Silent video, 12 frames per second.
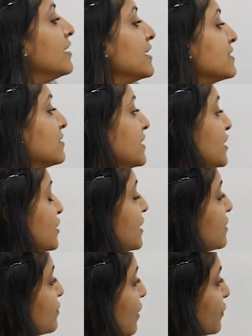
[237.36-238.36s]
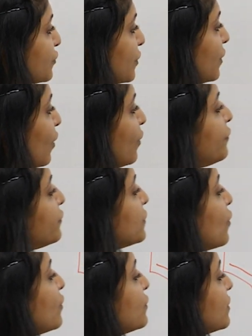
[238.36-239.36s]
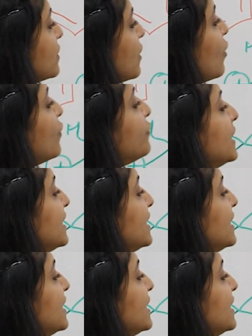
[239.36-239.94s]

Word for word: resonating structure of, of